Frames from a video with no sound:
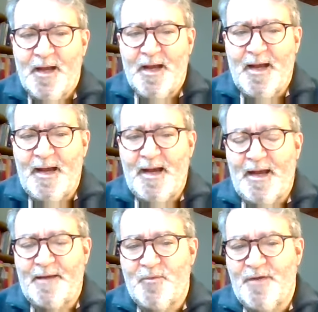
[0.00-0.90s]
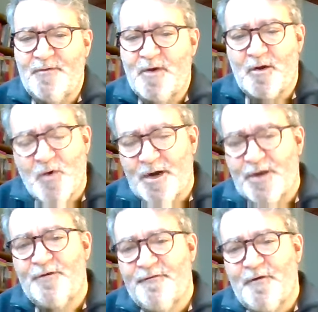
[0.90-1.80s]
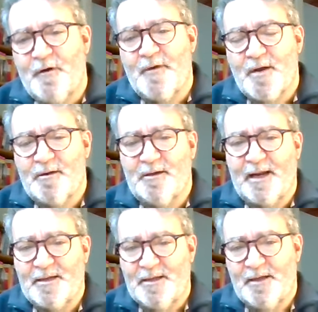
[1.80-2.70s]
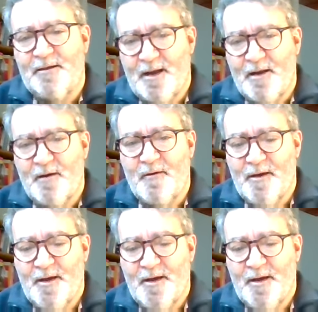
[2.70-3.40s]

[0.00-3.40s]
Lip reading: And we've got quite a good following on LinkedIn now,